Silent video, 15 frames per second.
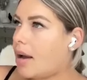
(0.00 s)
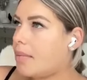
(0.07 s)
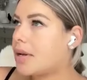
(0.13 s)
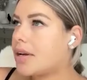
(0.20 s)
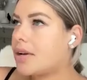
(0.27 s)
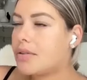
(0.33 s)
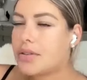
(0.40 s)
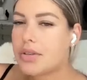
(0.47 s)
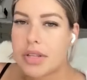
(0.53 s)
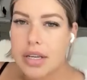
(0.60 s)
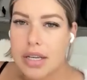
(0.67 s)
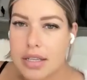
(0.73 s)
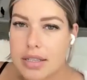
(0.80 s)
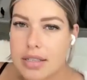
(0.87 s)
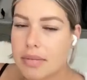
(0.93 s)
I'm going to go do
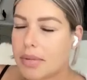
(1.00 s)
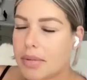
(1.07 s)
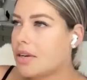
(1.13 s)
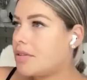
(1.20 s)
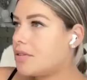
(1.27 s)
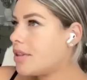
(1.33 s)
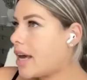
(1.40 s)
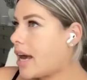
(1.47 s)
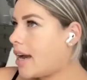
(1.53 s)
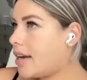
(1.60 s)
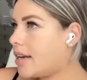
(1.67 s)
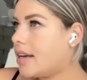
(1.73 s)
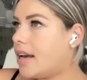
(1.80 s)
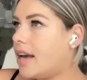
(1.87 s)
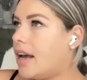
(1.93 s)
this. I'm going to go do
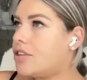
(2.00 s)
that